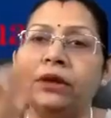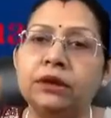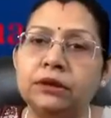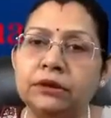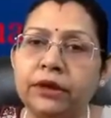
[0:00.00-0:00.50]

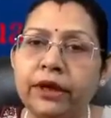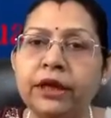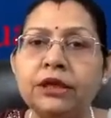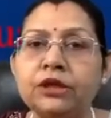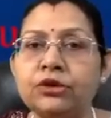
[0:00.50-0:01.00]

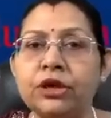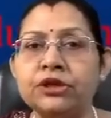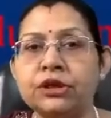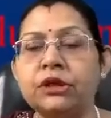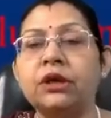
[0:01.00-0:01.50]
health
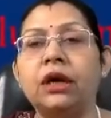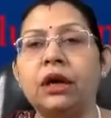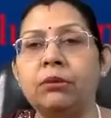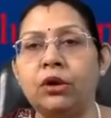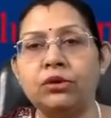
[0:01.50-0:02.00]
education
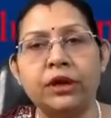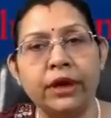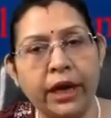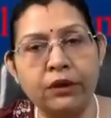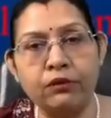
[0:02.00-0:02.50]
about the
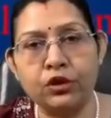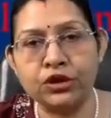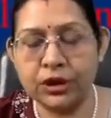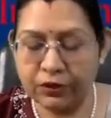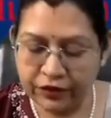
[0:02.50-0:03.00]
hand
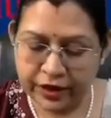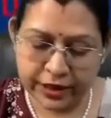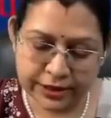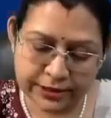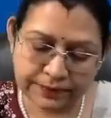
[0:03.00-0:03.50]
wash
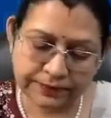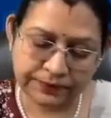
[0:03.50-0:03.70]
awareness.